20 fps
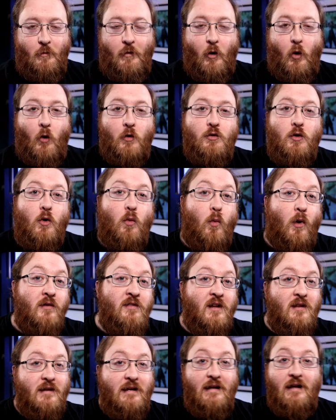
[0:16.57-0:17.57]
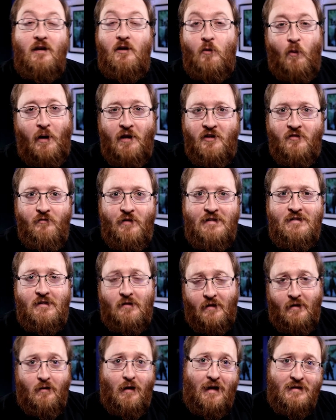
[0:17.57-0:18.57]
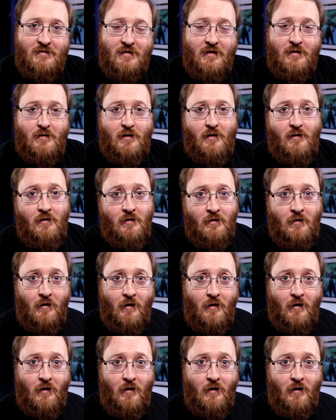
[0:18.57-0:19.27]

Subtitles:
We also won the league quite convincingly last season,